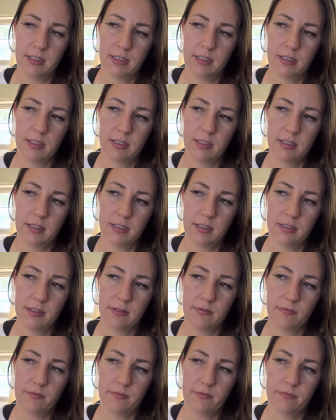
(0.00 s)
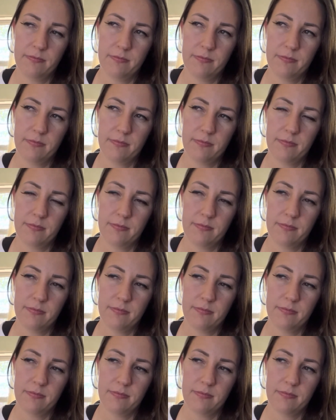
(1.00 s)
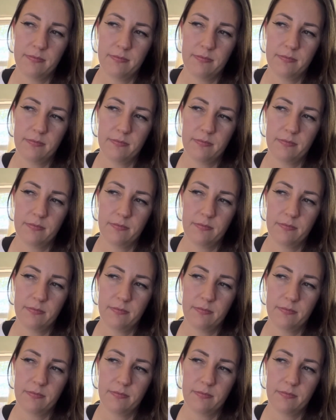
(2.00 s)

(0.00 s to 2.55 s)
Nothing is said.